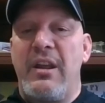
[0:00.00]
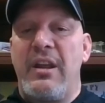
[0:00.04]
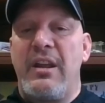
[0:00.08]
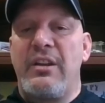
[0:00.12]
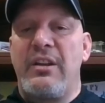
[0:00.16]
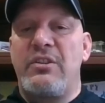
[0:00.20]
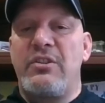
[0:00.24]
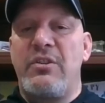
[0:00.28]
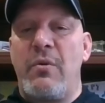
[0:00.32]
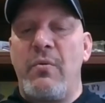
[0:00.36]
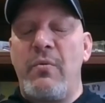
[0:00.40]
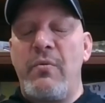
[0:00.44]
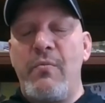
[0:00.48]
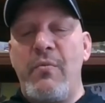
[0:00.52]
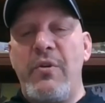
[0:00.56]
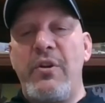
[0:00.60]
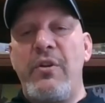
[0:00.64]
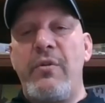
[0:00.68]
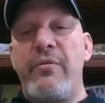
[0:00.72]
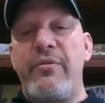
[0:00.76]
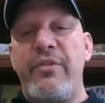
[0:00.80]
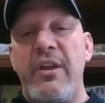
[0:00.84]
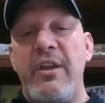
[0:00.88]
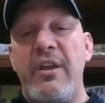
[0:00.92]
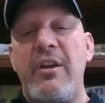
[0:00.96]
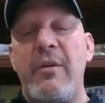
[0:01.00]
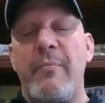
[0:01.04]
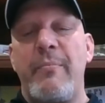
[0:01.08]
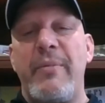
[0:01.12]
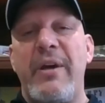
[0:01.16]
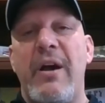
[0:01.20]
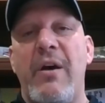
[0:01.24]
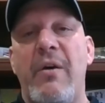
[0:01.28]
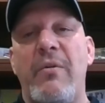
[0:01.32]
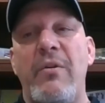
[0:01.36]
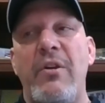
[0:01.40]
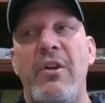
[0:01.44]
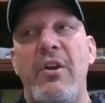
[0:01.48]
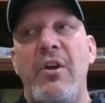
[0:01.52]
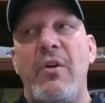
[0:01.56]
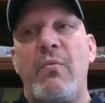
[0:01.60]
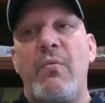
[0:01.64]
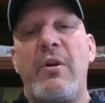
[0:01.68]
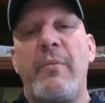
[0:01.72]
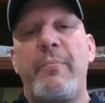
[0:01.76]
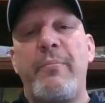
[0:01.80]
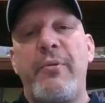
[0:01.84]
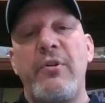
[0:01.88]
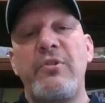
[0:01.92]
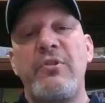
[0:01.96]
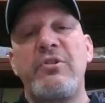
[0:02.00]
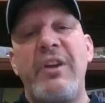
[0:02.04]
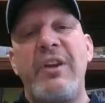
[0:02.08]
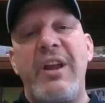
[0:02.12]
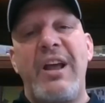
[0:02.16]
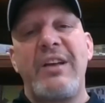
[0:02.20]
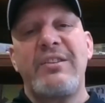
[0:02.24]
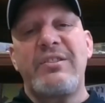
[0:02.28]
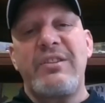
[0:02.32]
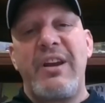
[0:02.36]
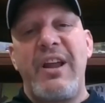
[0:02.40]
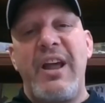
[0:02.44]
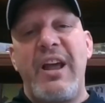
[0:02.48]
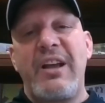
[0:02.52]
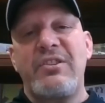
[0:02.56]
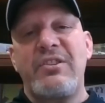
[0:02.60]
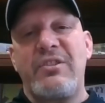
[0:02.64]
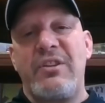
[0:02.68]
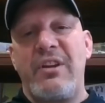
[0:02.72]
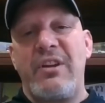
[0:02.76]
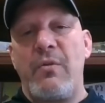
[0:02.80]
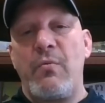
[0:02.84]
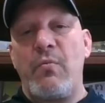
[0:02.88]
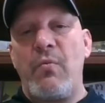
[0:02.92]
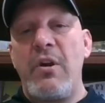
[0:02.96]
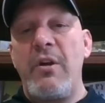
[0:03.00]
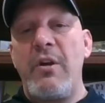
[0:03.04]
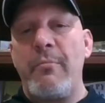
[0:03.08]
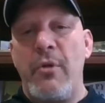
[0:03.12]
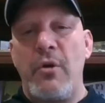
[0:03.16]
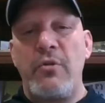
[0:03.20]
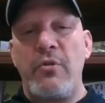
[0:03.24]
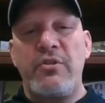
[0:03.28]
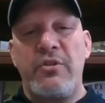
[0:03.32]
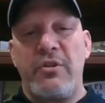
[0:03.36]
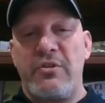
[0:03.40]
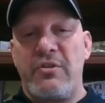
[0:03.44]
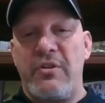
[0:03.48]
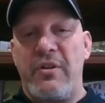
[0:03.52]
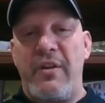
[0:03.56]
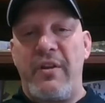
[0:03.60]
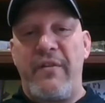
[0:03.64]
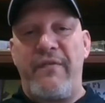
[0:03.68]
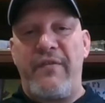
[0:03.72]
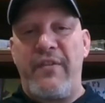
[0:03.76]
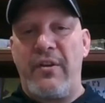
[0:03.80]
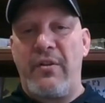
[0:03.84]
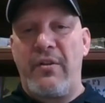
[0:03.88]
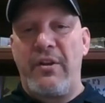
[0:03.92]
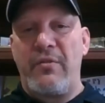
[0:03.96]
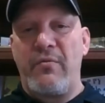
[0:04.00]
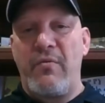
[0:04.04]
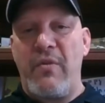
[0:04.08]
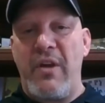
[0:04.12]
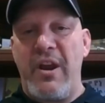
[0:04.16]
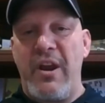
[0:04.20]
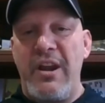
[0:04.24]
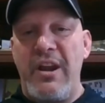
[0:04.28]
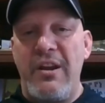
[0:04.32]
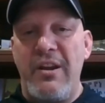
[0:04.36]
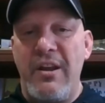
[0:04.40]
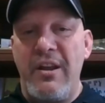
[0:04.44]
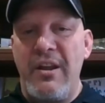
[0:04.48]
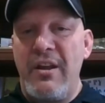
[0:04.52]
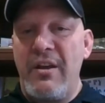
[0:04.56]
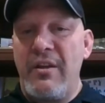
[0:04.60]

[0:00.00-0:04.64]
And so when you think about when a person has an accident, what emotions are they feeling, right?